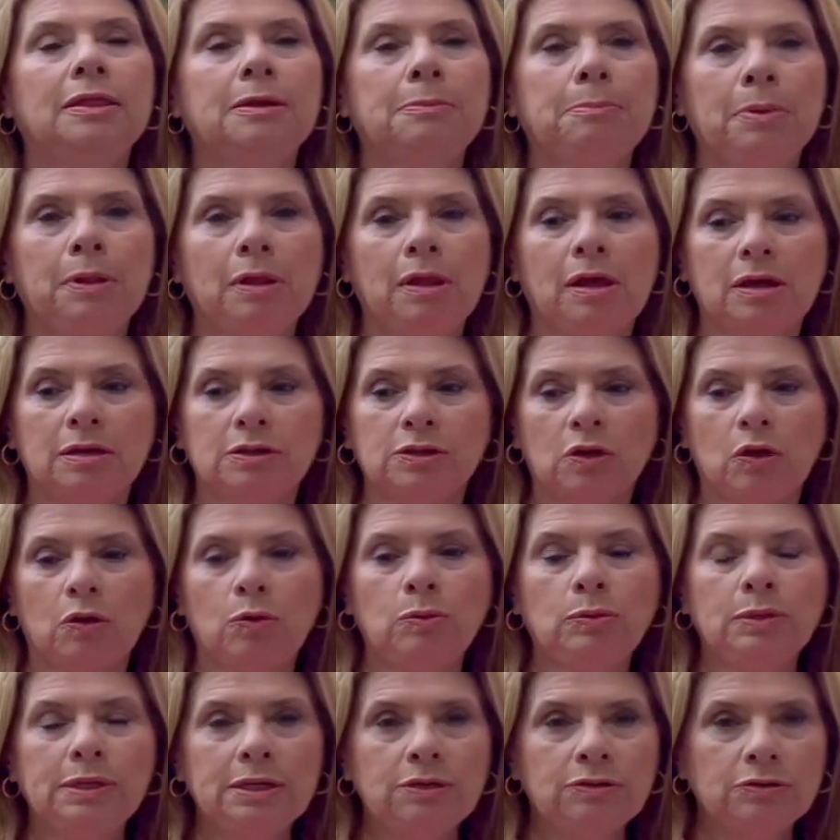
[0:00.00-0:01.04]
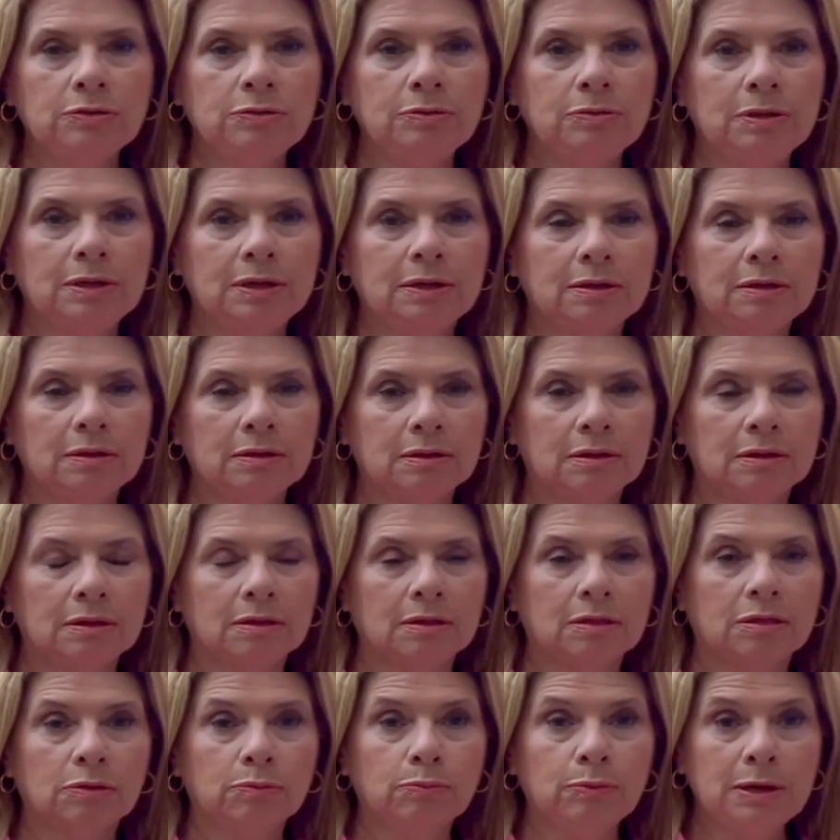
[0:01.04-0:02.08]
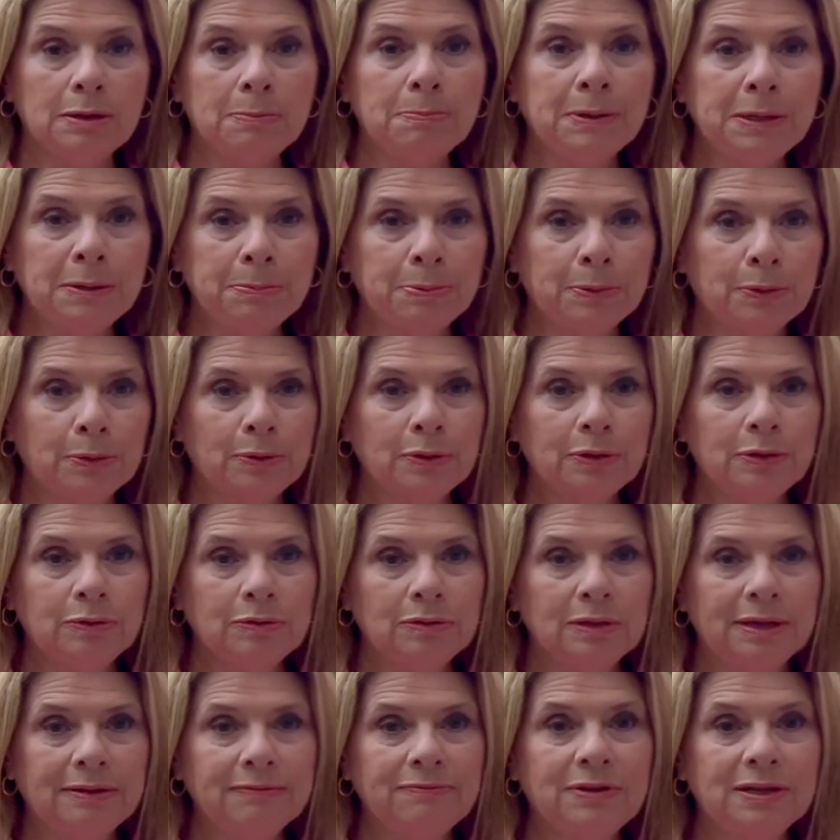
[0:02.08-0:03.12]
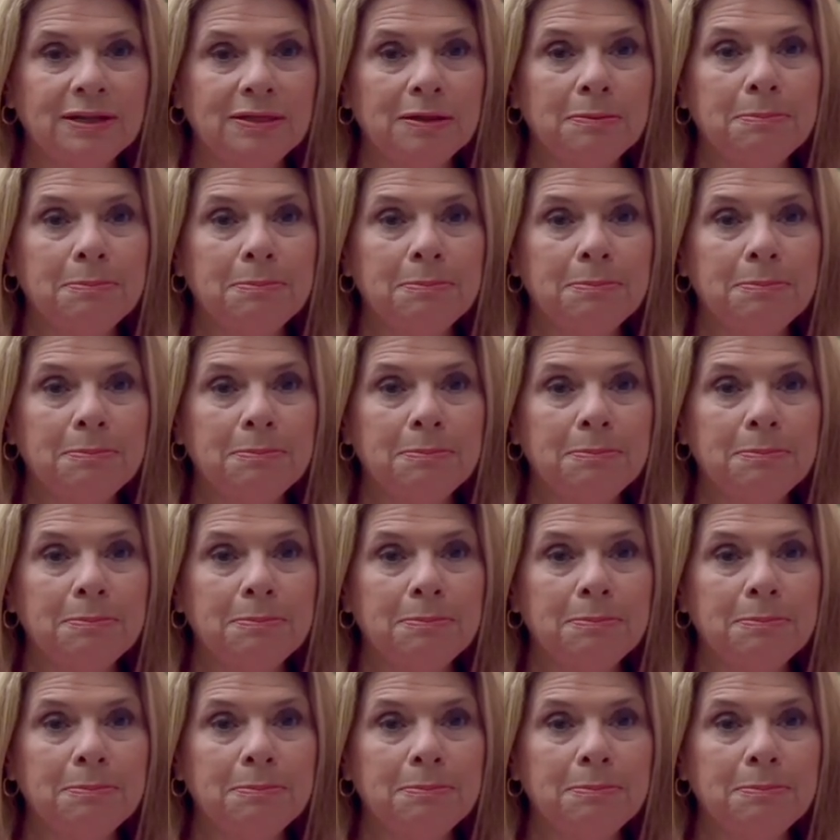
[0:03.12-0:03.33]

that belonged only to the three people who lived in the